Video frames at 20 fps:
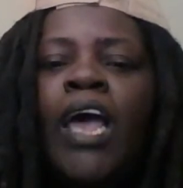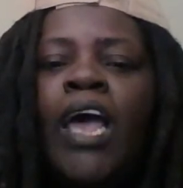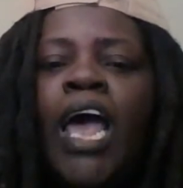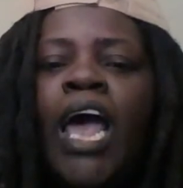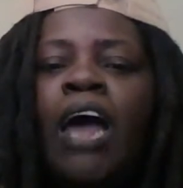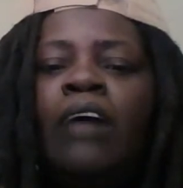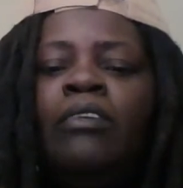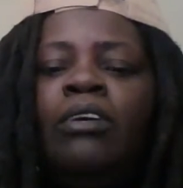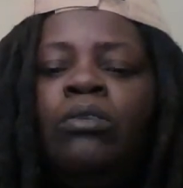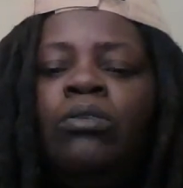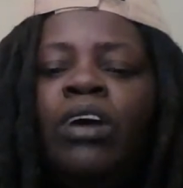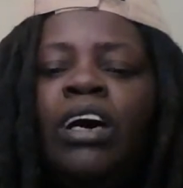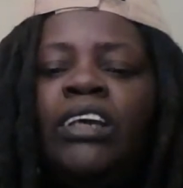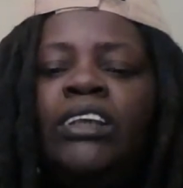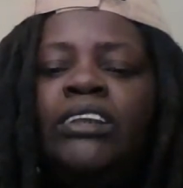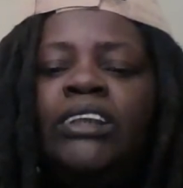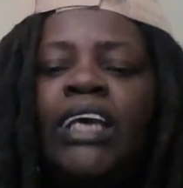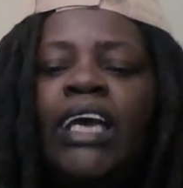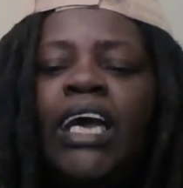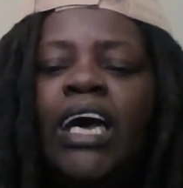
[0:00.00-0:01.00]
Everyone
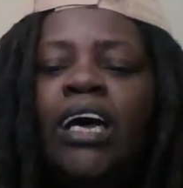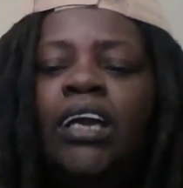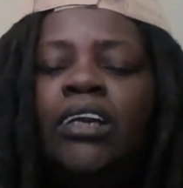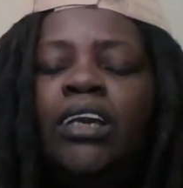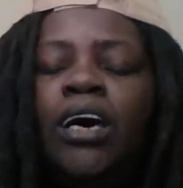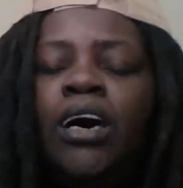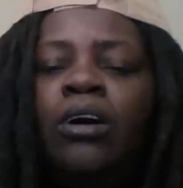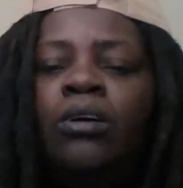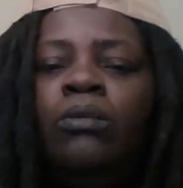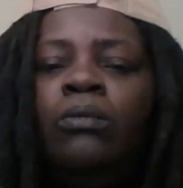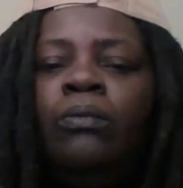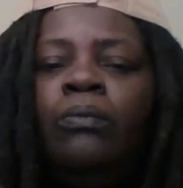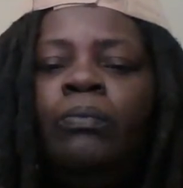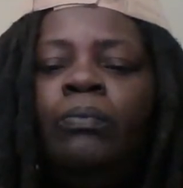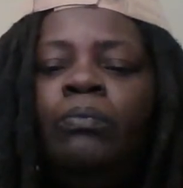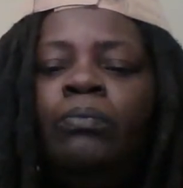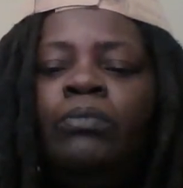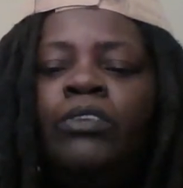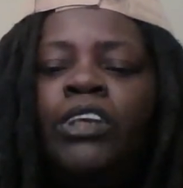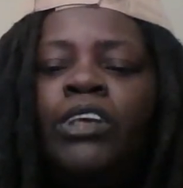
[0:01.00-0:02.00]
say hello
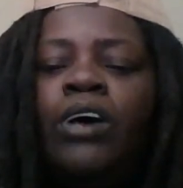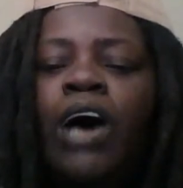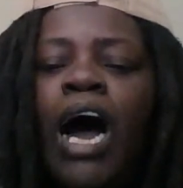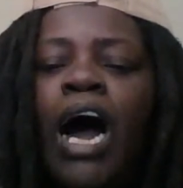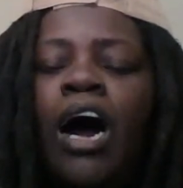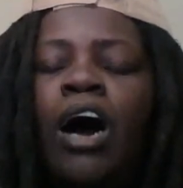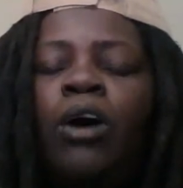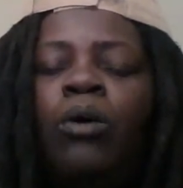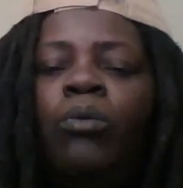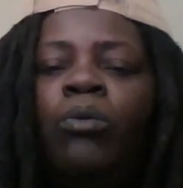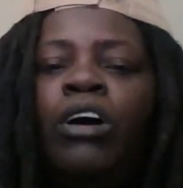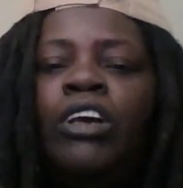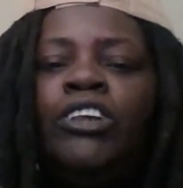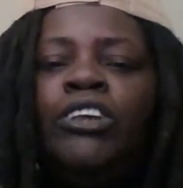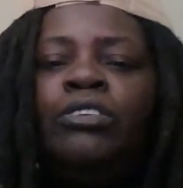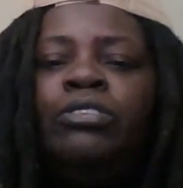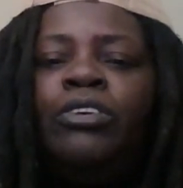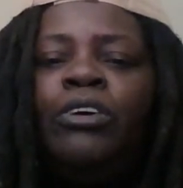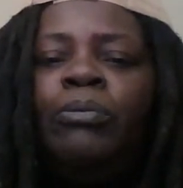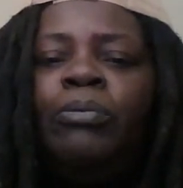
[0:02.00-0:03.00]
to our
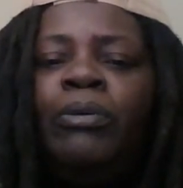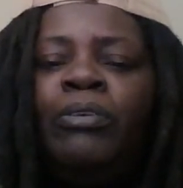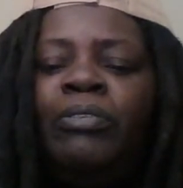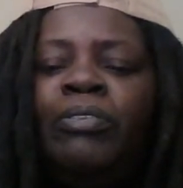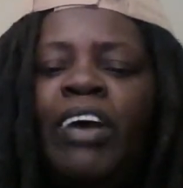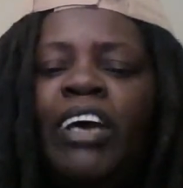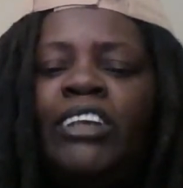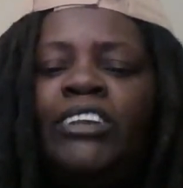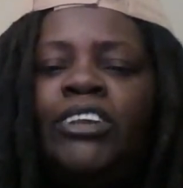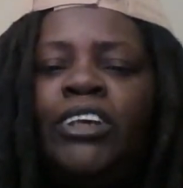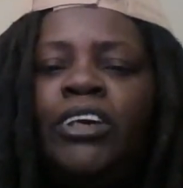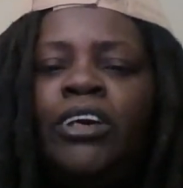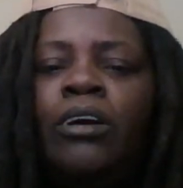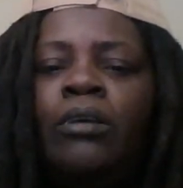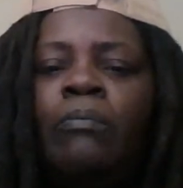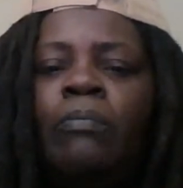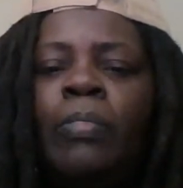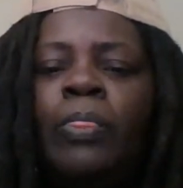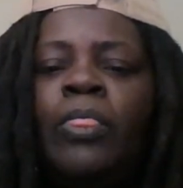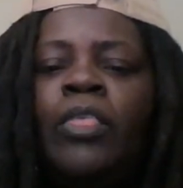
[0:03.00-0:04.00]
wonderful
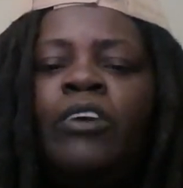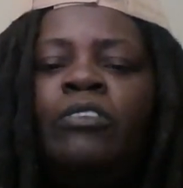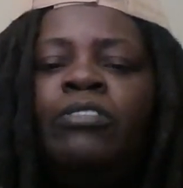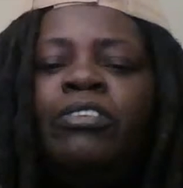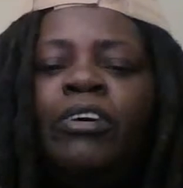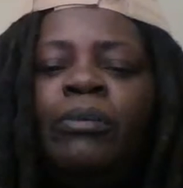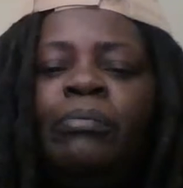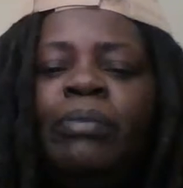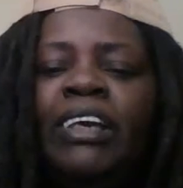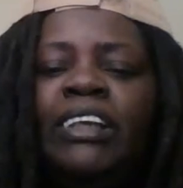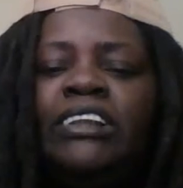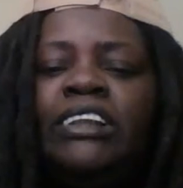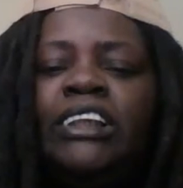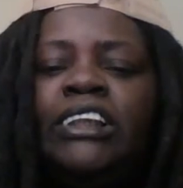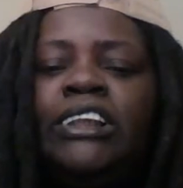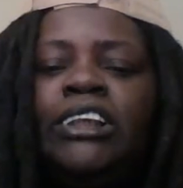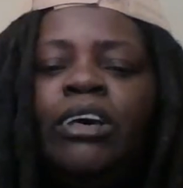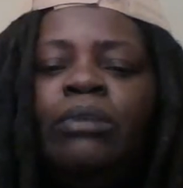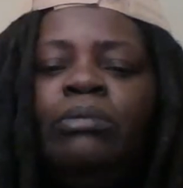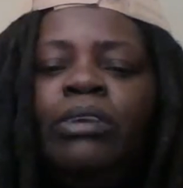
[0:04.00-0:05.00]
professor for
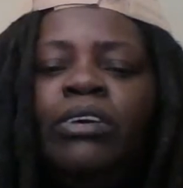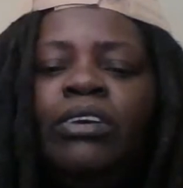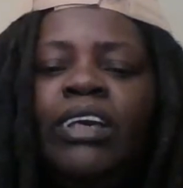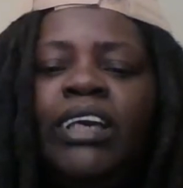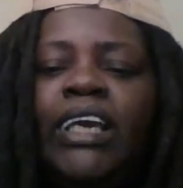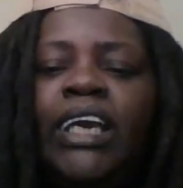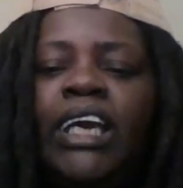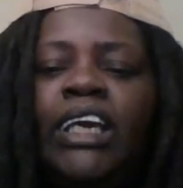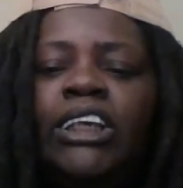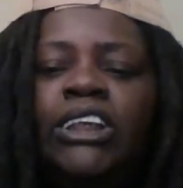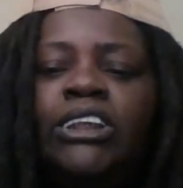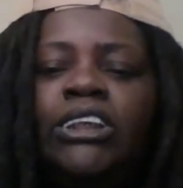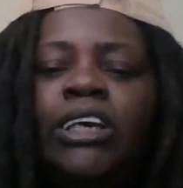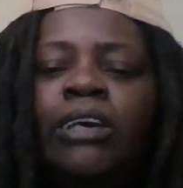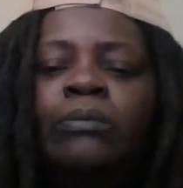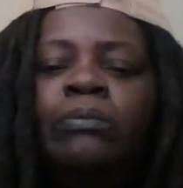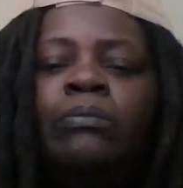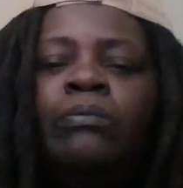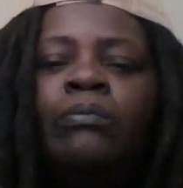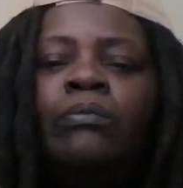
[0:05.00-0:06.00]
business
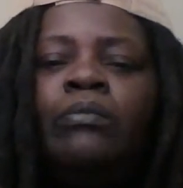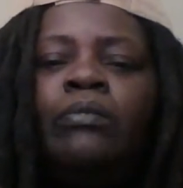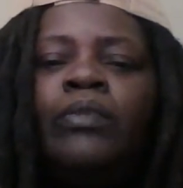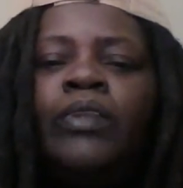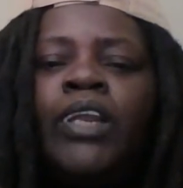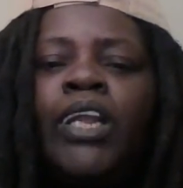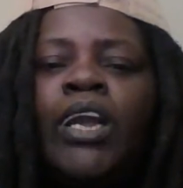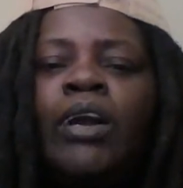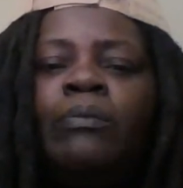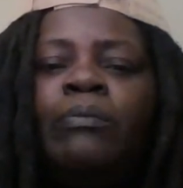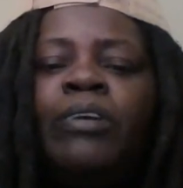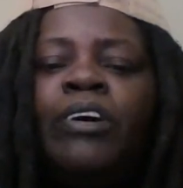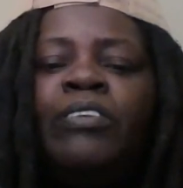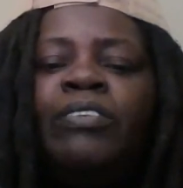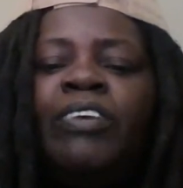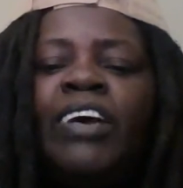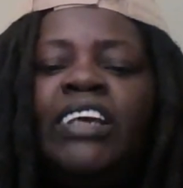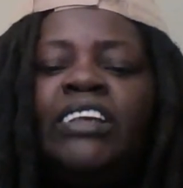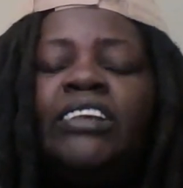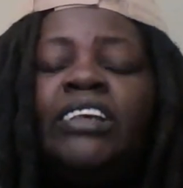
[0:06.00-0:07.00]
communication,
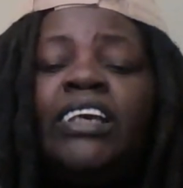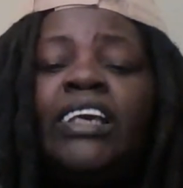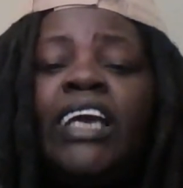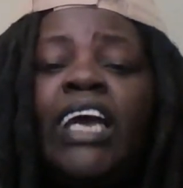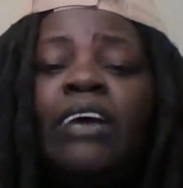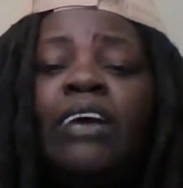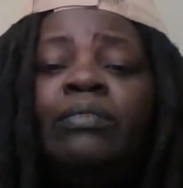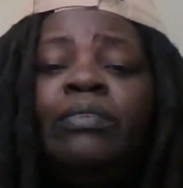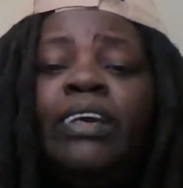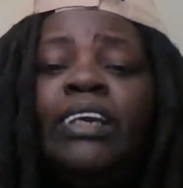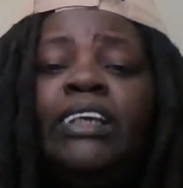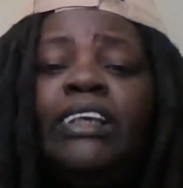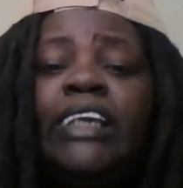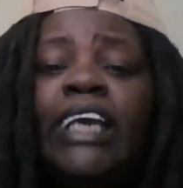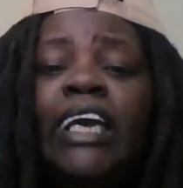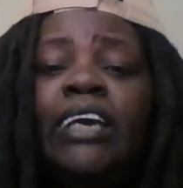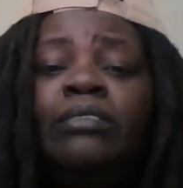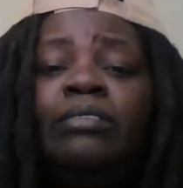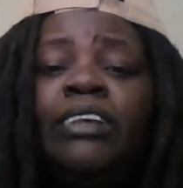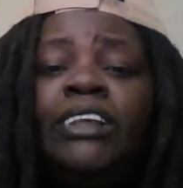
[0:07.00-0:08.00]
Professor Kevin
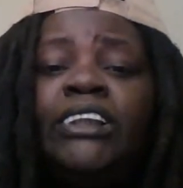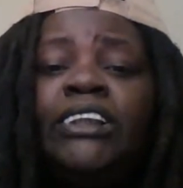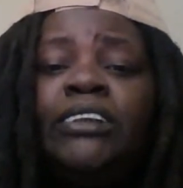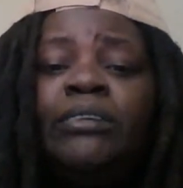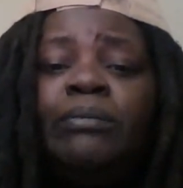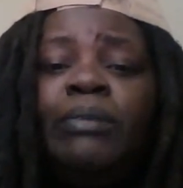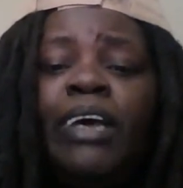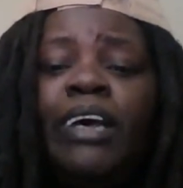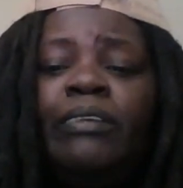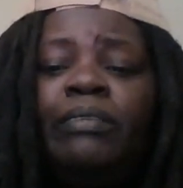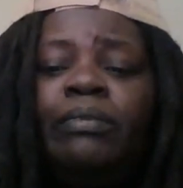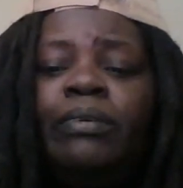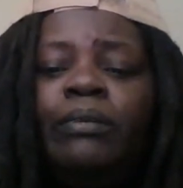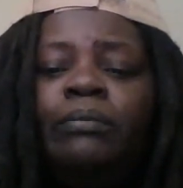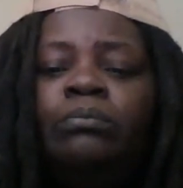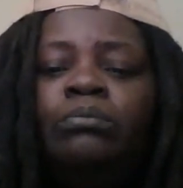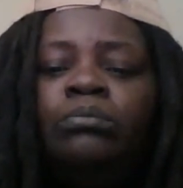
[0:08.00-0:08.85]
Davis Smith.